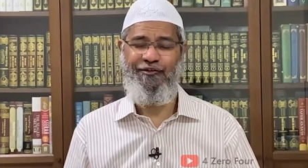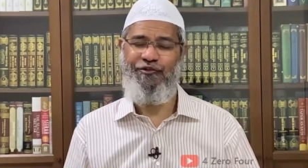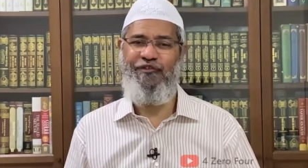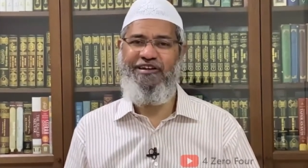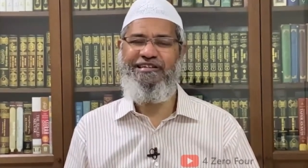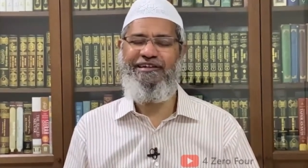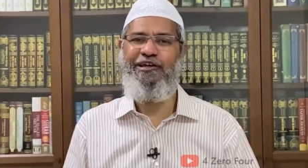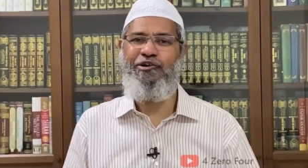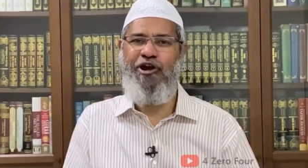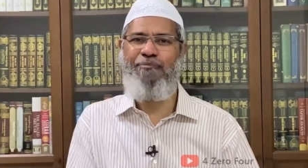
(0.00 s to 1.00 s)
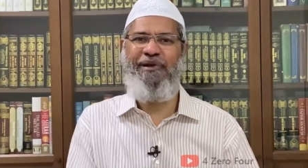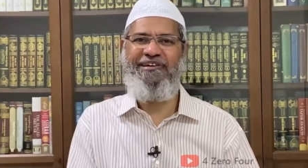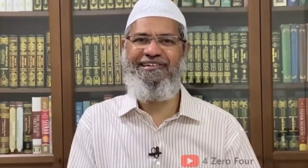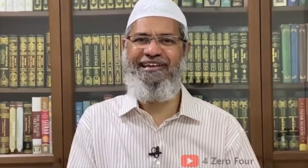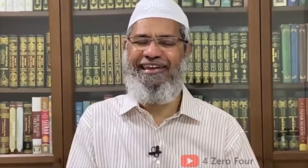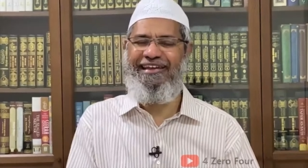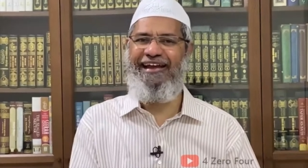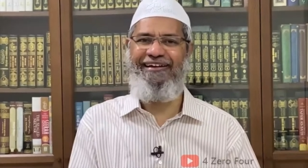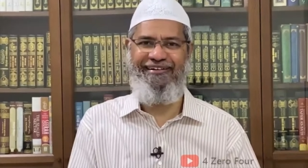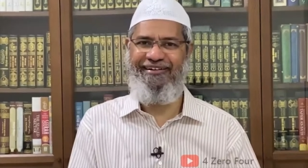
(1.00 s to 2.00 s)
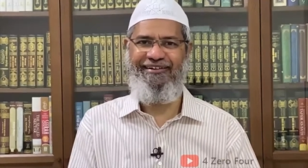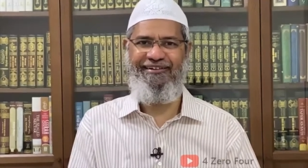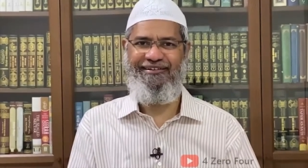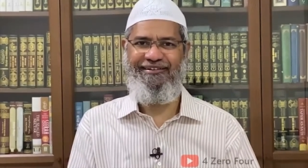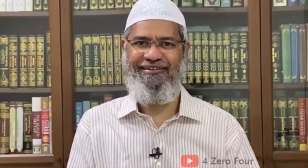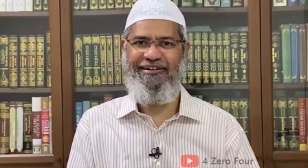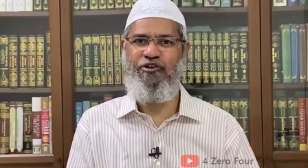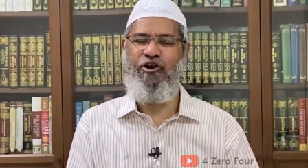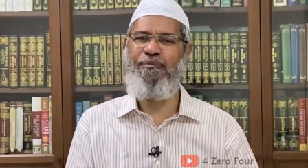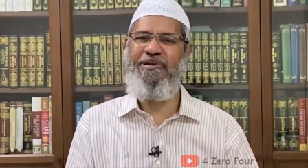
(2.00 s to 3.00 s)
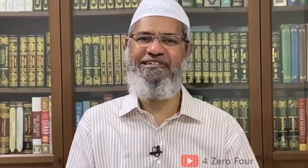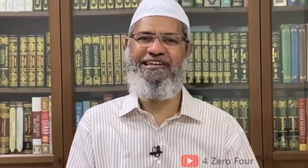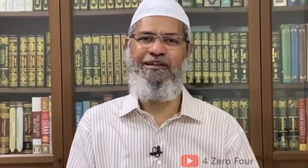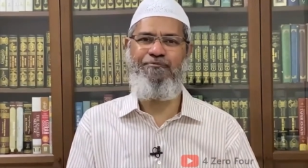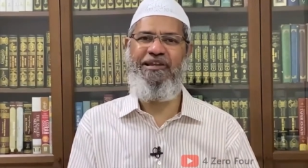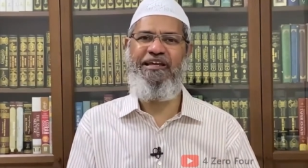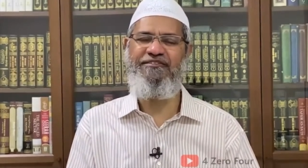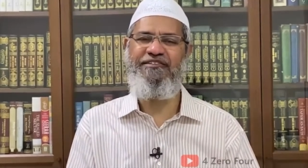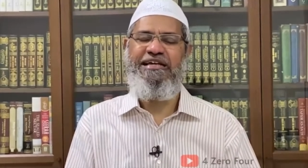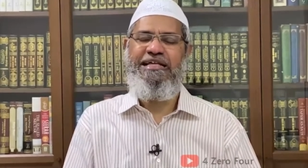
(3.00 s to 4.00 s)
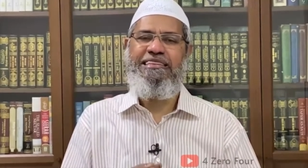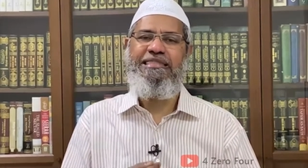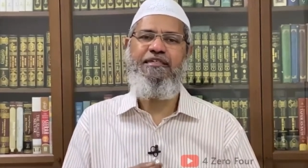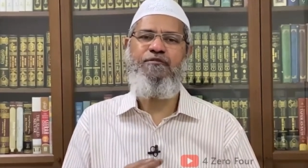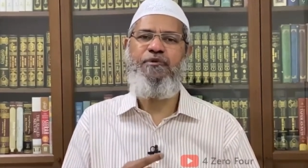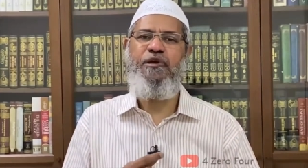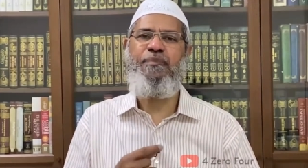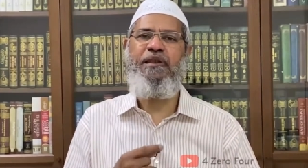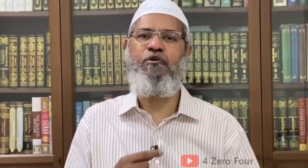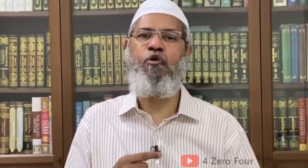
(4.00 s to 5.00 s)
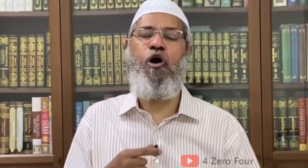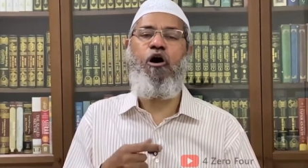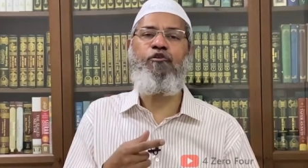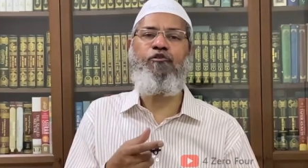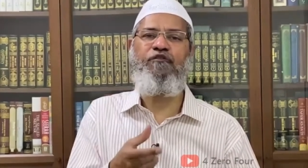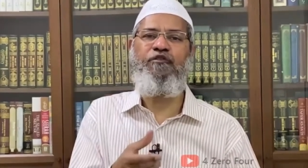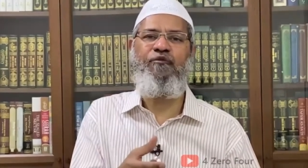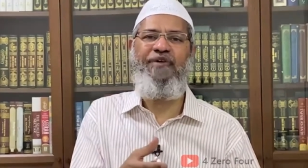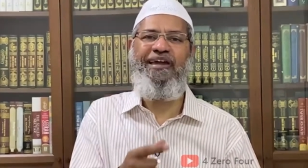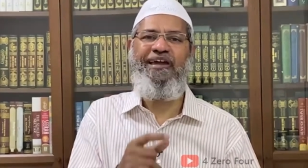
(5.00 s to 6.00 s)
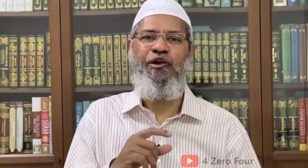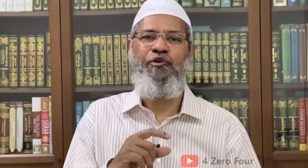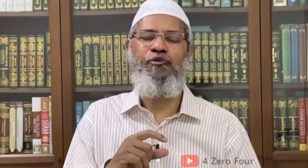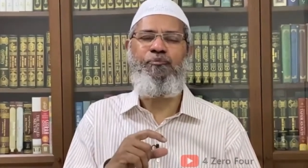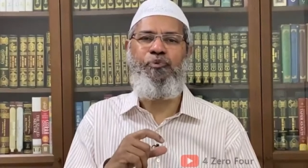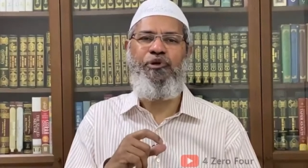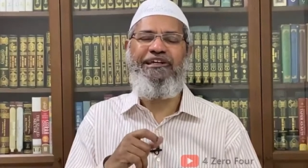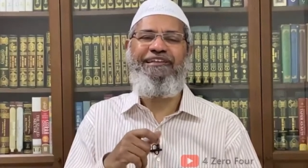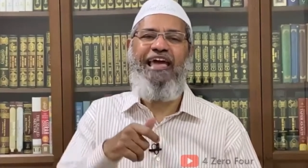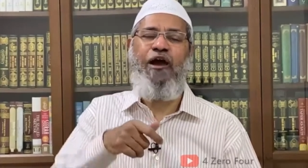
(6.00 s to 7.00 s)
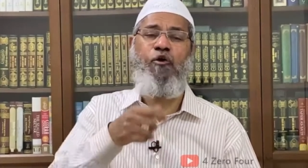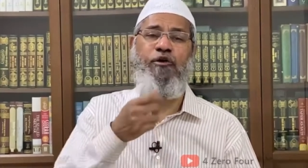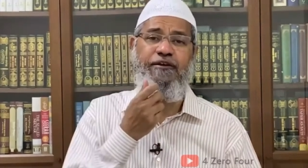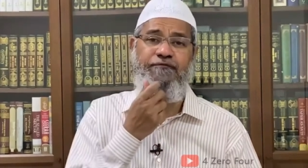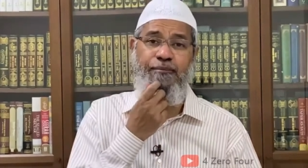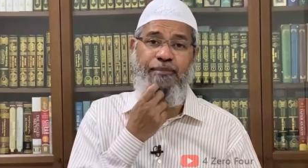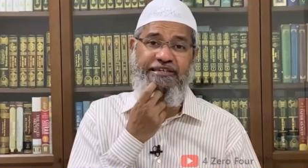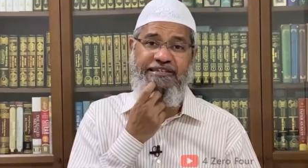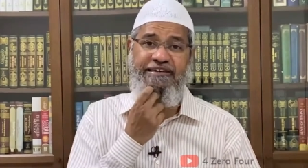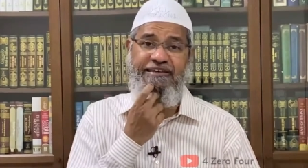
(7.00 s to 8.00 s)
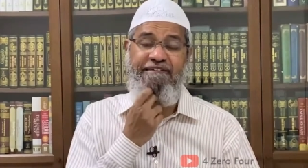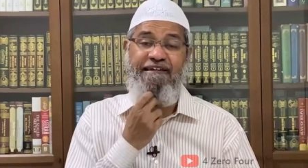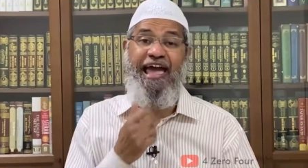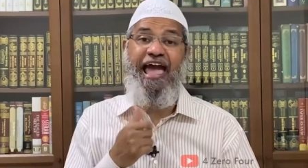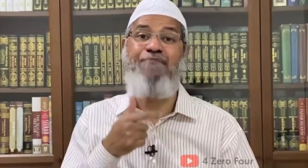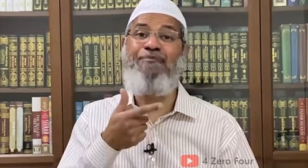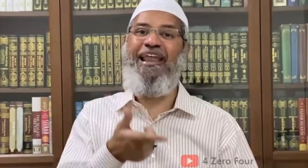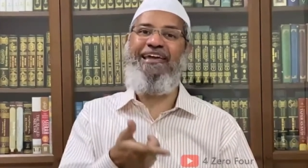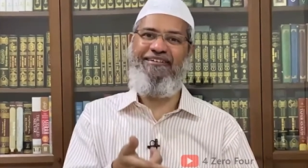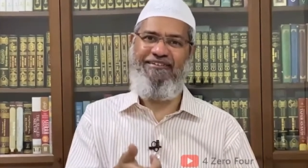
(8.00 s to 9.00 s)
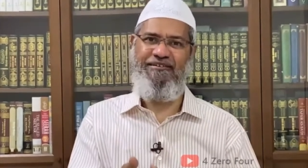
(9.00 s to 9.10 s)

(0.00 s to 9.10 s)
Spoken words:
So when she did not mention any country, she did not mention any place, these people go out of the way to put their own information and malign her.